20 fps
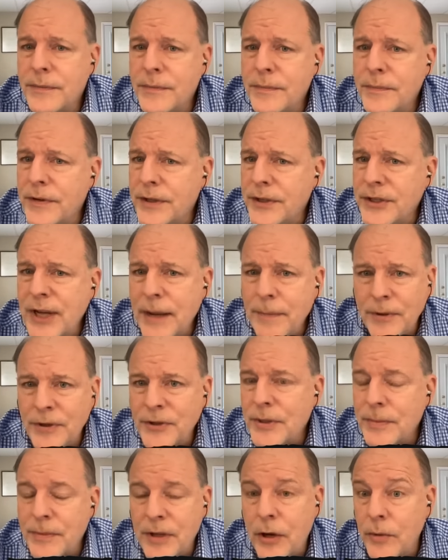for example, in
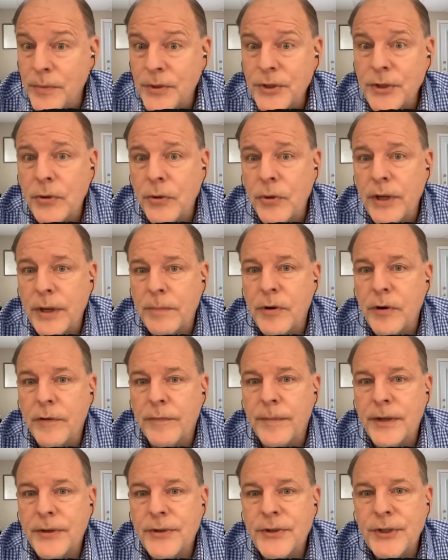some of the homeschooling
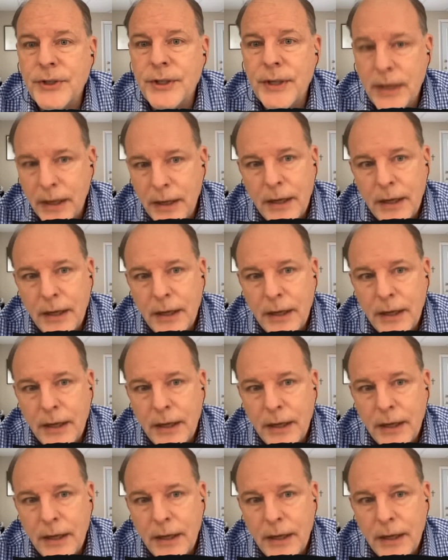movements,